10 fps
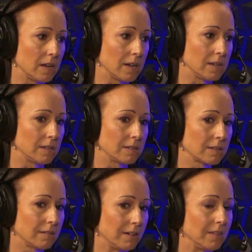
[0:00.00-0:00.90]

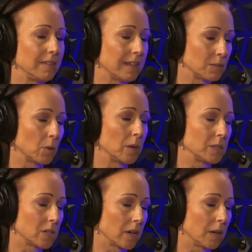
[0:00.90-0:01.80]
that's where I
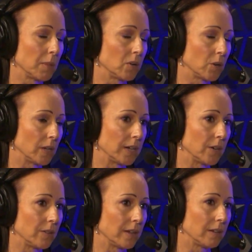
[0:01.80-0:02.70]
was talking about
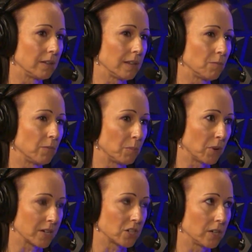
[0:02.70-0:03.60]
earlier, the
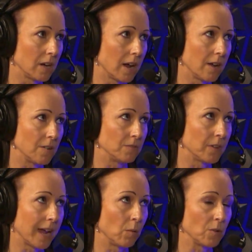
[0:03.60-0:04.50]
repression
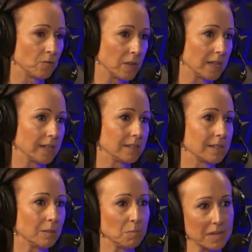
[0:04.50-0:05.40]
of our
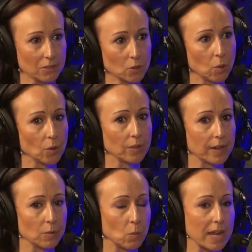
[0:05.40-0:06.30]
feelings and being told
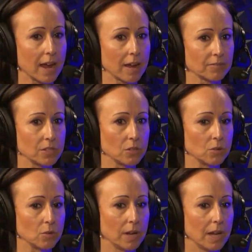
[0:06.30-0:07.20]
that we have
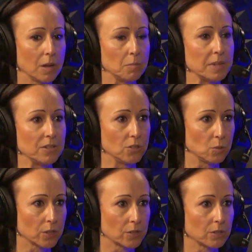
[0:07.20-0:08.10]
to be
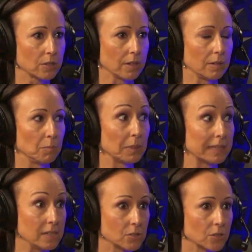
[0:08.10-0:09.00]
doers and
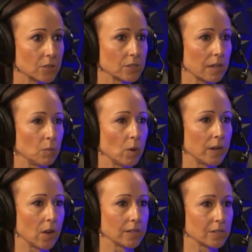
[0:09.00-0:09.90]
pleasers and
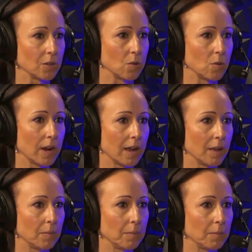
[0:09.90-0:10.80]
whatnot. So
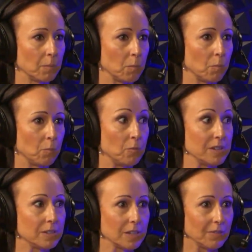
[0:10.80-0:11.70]

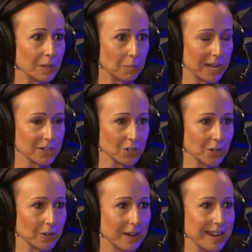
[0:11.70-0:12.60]
receiving
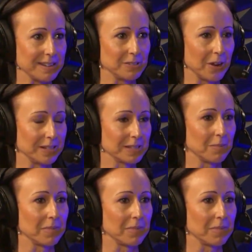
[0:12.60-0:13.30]
pleasure is not